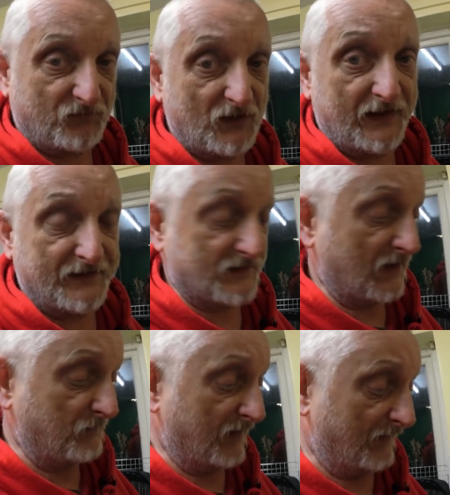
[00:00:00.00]
That's
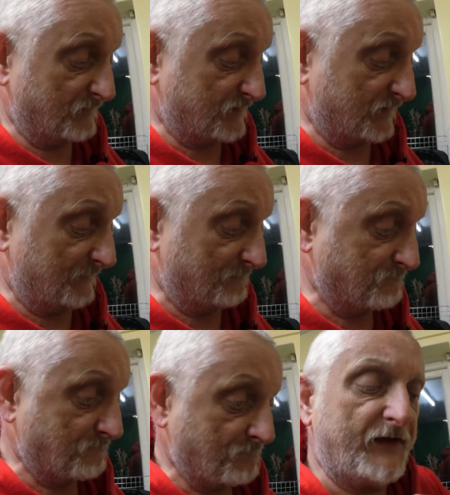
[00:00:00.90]
coming up soon.
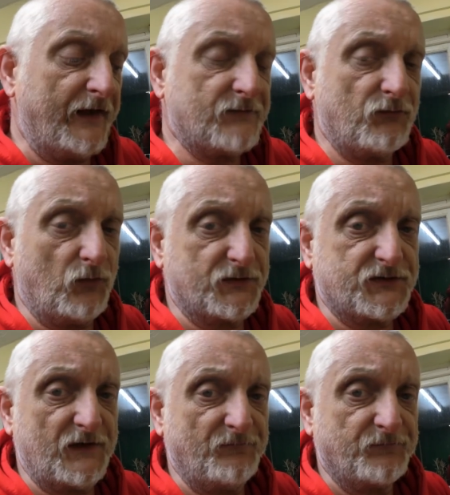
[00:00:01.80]
Thanks for
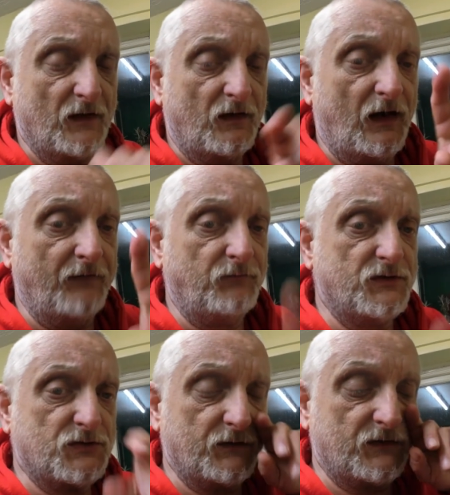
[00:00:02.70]
watching. I hope you
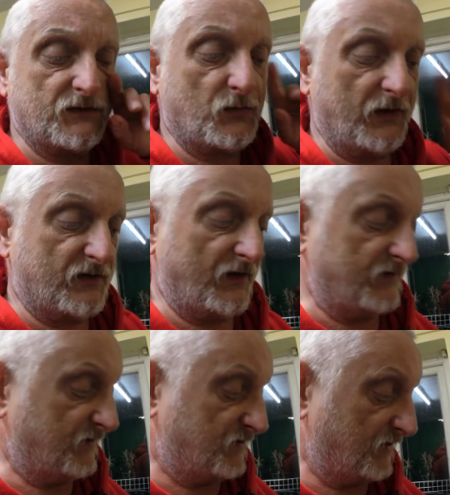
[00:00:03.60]
enjoyed this quick
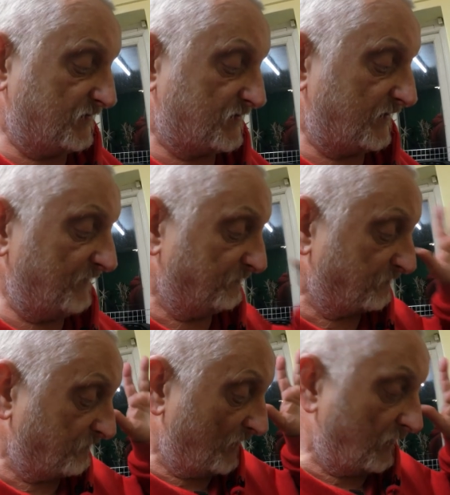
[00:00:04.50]
Tasty Tuesday.
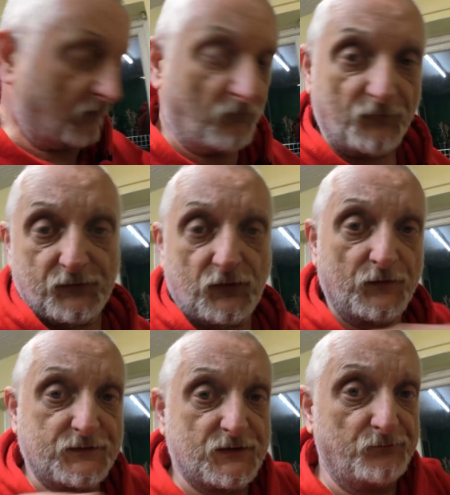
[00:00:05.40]
I'm off to
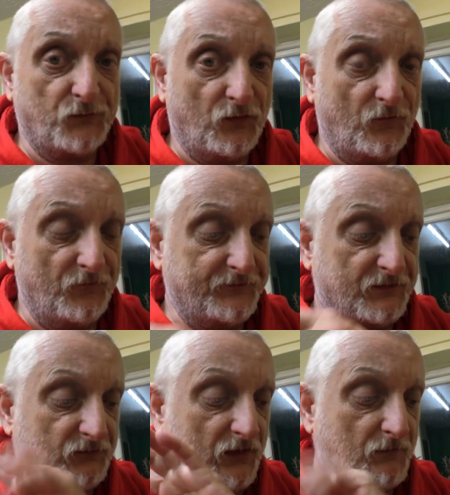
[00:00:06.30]
cook some more,
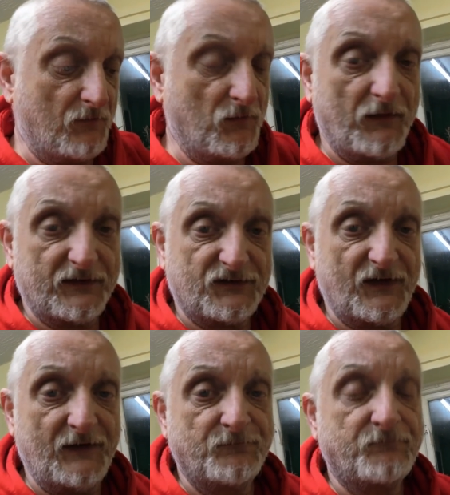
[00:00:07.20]
then I'm having my
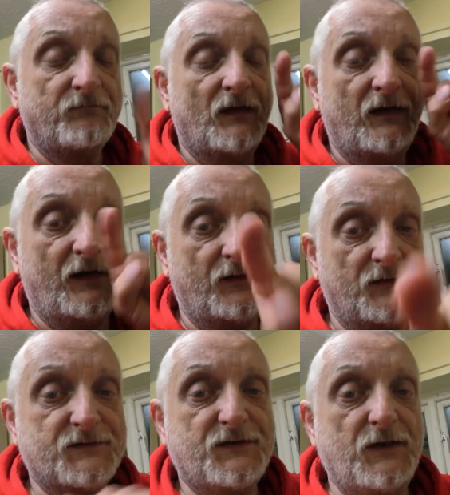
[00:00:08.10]
tea, and
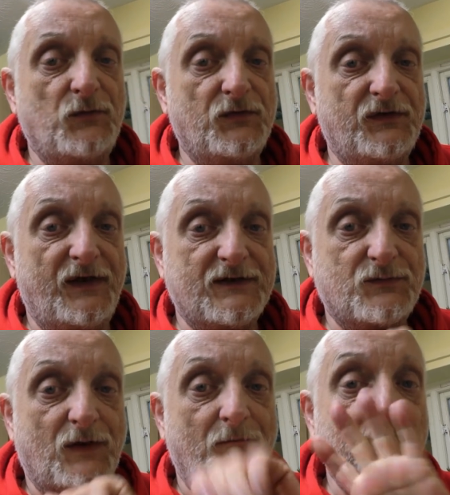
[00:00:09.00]
I'll see you on the next
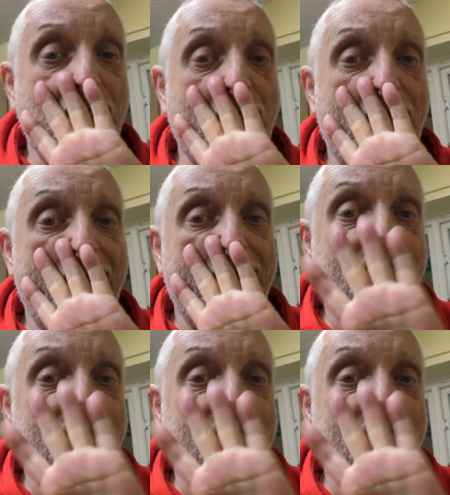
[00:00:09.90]
one. Bye bye.